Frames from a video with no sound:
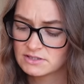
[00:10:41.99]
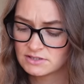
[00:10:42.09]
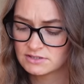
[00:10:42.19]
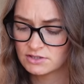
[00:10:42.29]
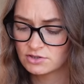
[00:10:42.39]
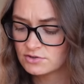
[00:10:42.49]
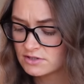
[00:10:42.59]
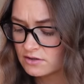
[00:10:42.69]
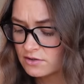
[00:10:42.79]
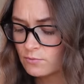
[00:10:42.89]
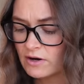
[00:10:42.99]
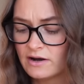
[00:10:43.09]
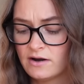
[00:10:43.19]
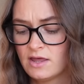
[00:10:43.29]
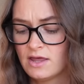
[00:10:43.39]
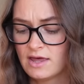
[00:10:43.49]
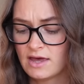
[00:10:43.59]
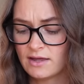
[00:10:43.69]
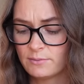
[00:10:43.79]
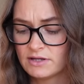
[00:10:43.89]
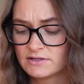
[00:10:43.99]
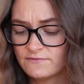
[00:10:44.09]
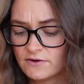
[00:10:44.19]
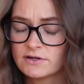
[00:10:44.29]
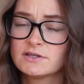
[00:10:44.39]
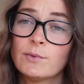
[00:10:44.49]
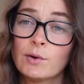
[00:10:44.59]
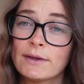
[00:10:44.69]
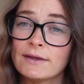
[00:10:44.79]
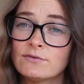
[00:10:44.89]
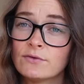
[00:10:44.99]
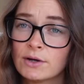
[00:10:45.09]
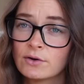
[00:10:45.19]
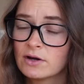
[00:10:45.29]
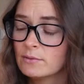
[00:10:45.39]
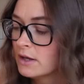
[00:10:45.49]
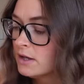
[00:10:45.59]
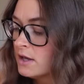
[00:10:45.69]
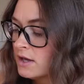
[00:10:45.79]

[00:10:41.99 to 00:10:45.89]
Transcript: This is a New Zealand one. Um, it's very smoky, it's very creamy.